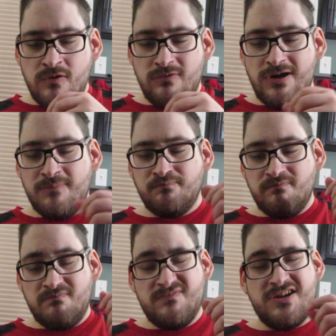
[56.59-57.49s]
Okay,
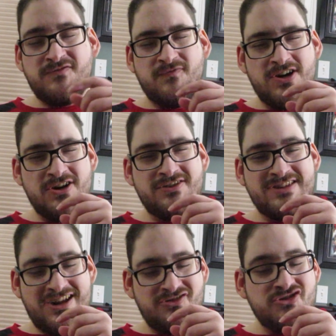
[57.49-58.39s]
that's very
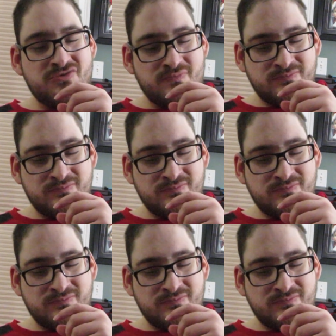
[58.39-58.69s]
dense.